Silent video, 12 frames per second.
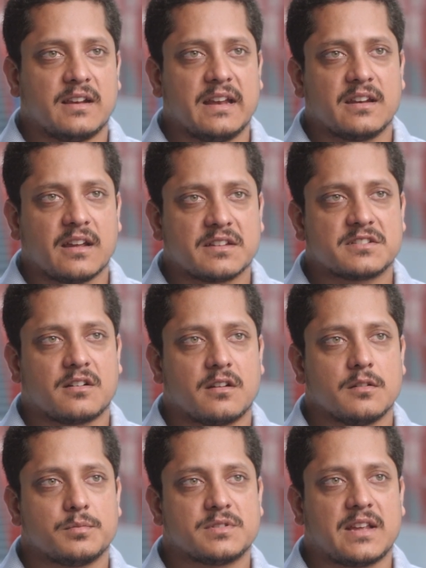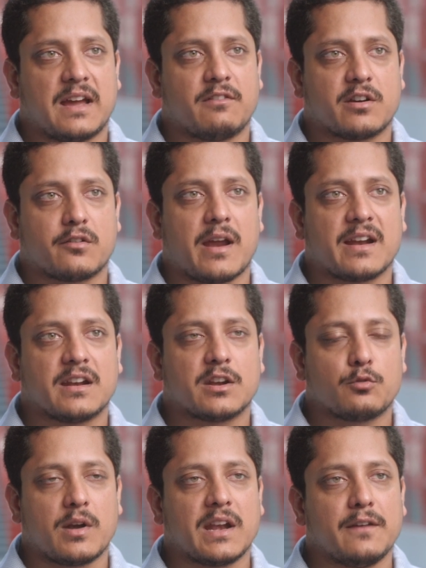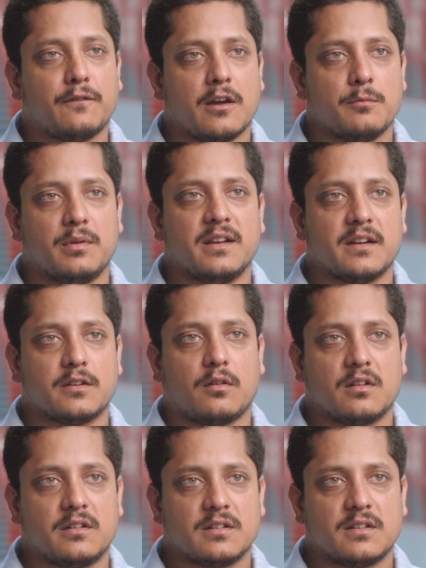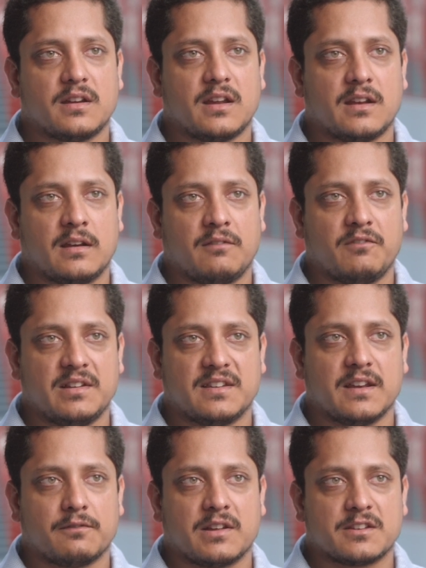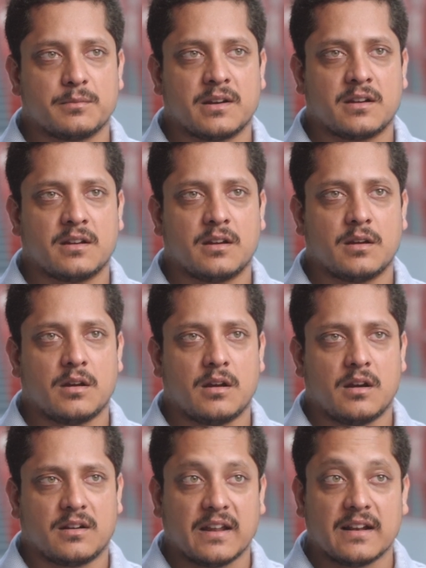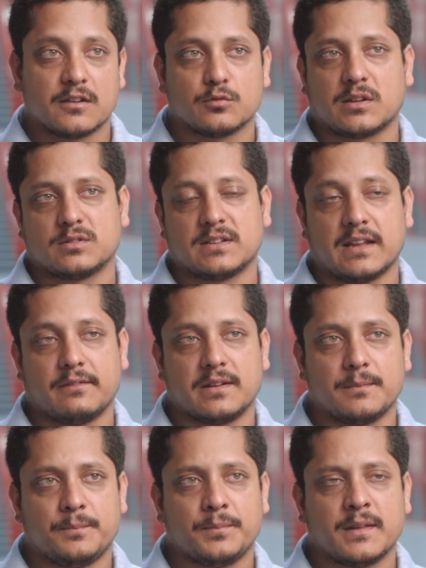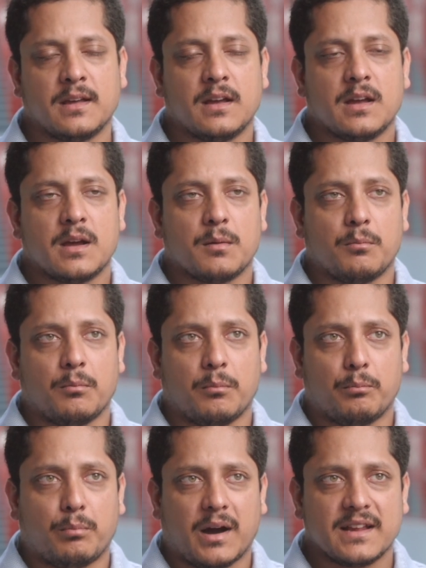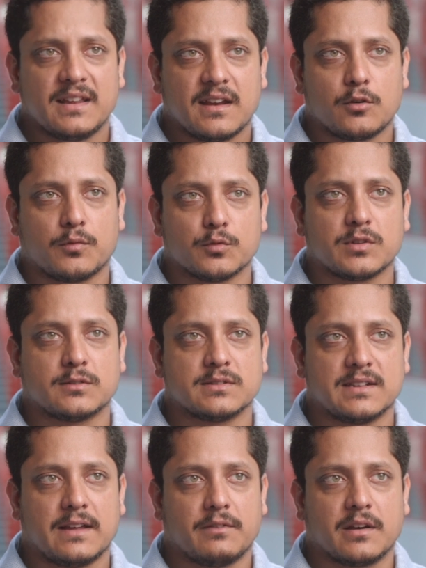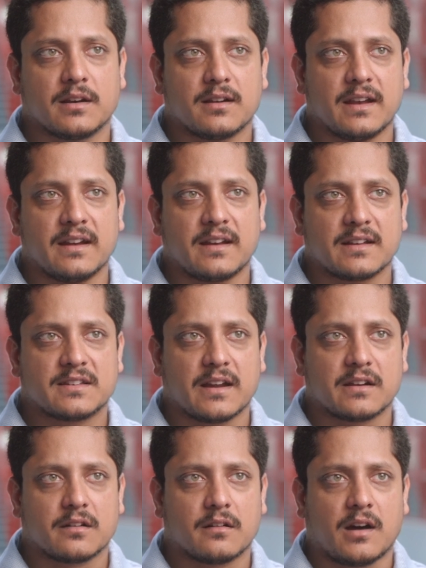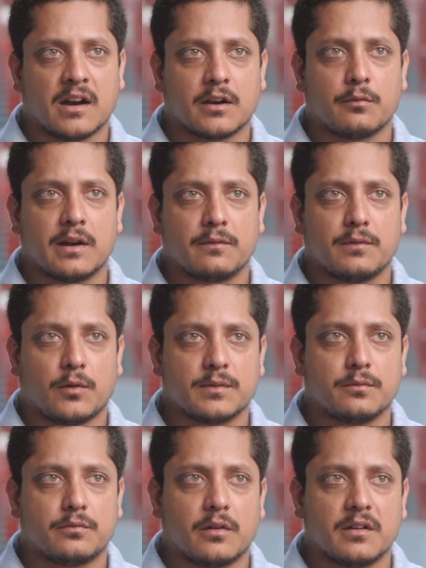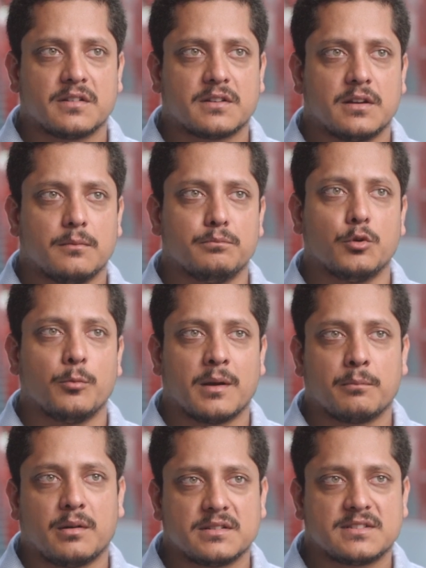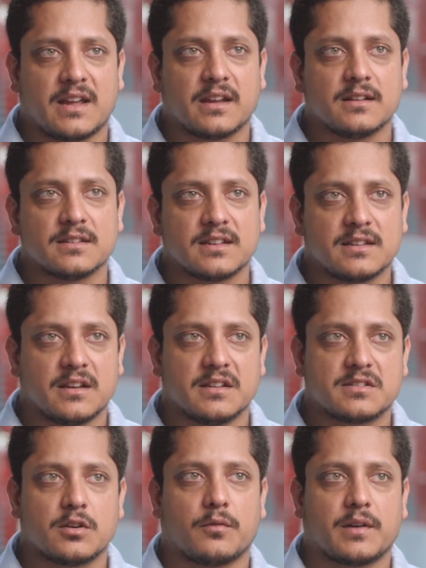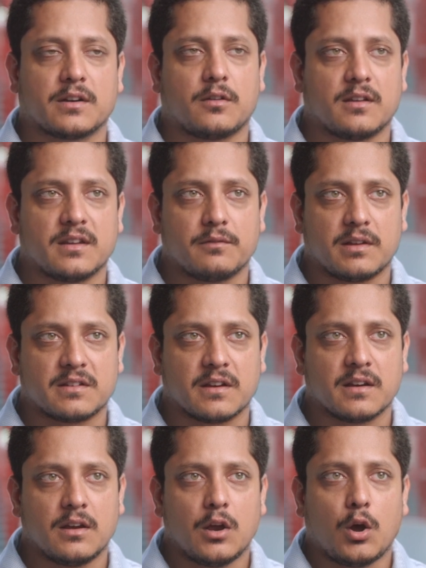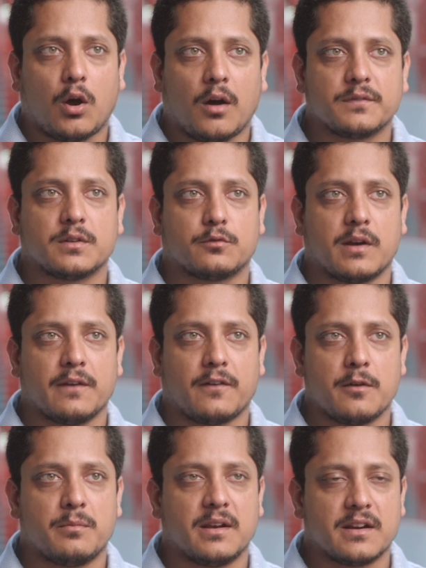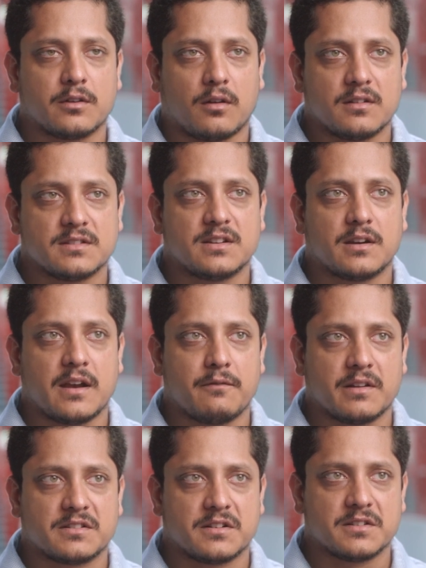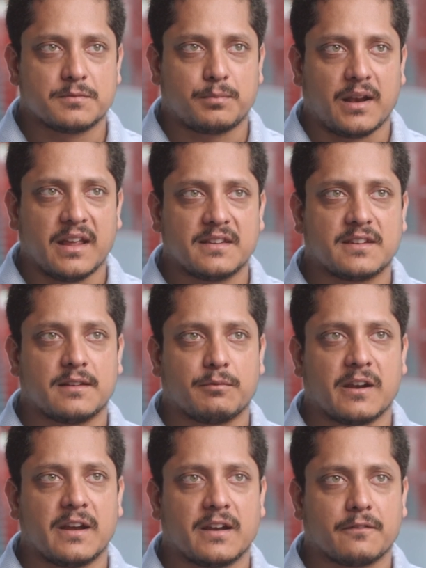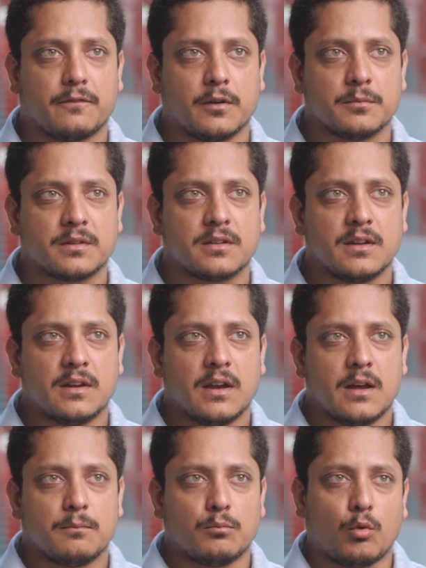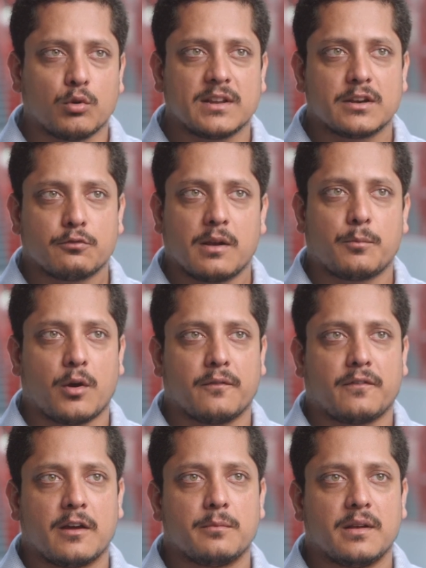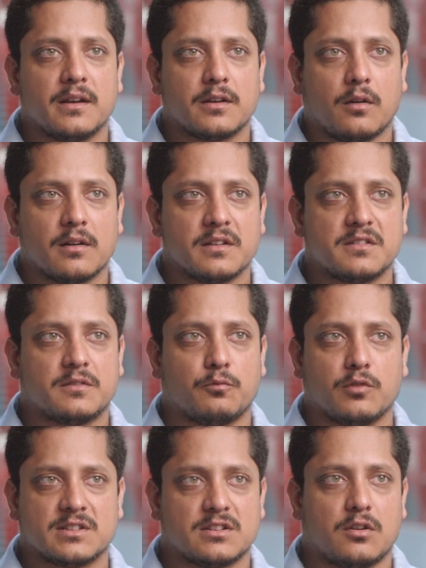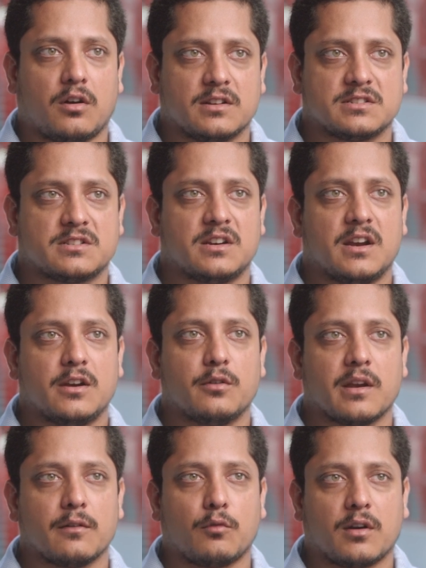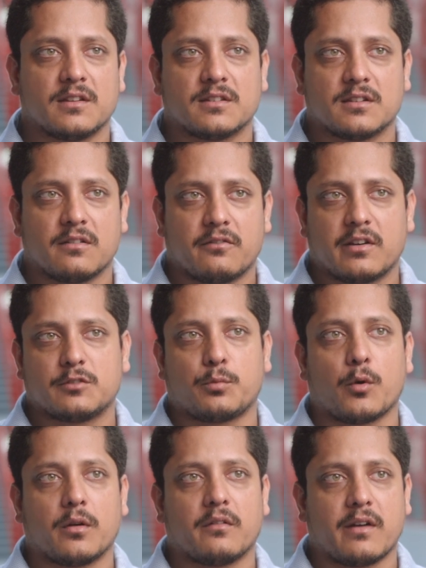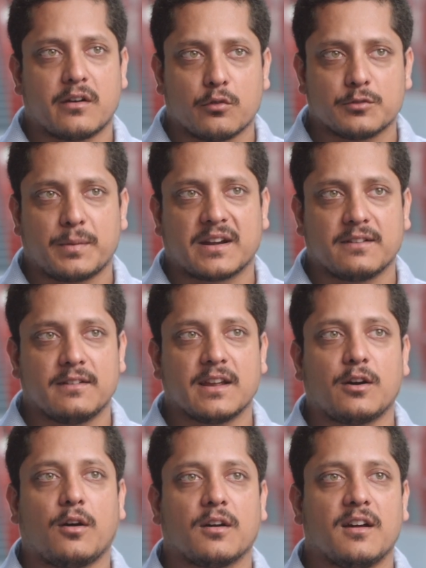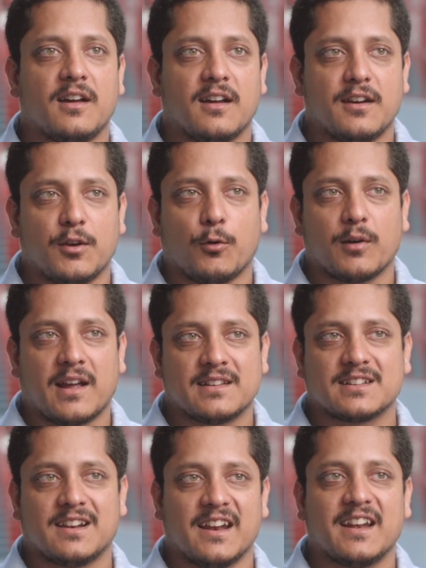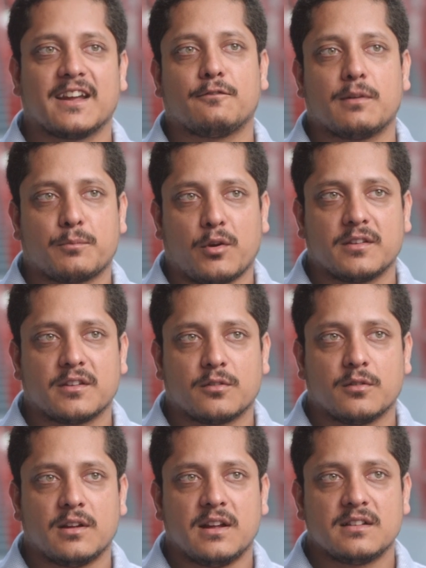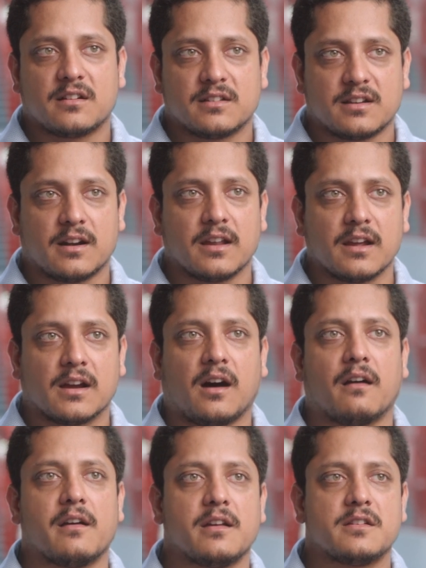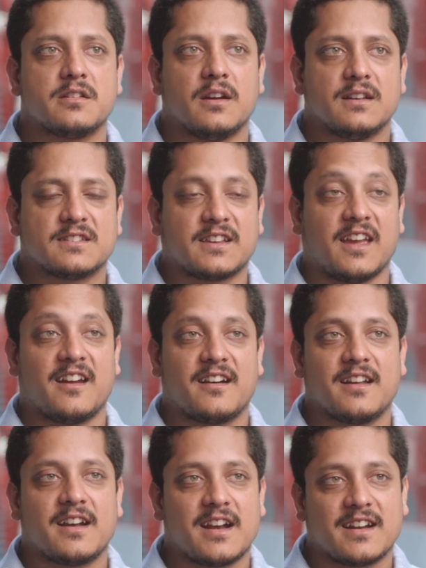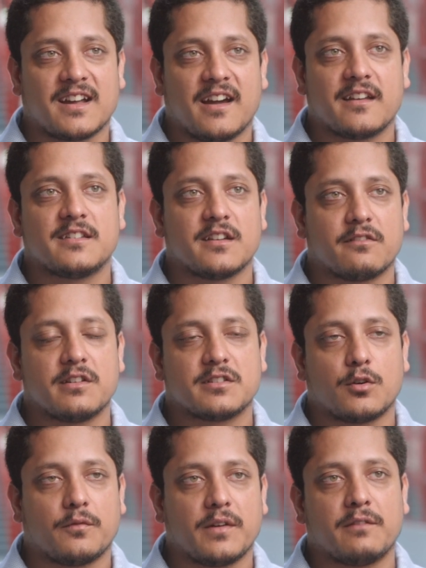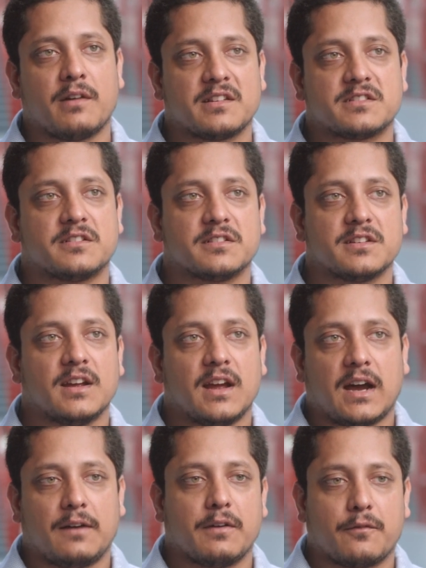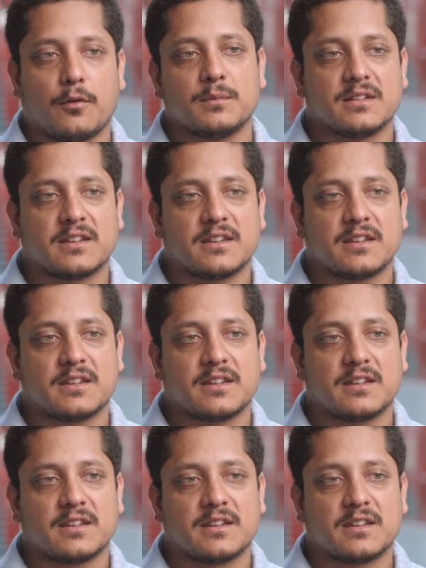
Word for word: cleantech startups have attracted $25 billion in VC investment till 2011. By the end of 2011, cleantech sector underwent one of the worst boom and bust cycles in the history of technology investing. Of the $25 billion that investors placed in cleantech firms, more than $12.5 billion was lost during what is retrospectively known as Cleantech 1.0, resulting carnage scared an entire generation of investors away from the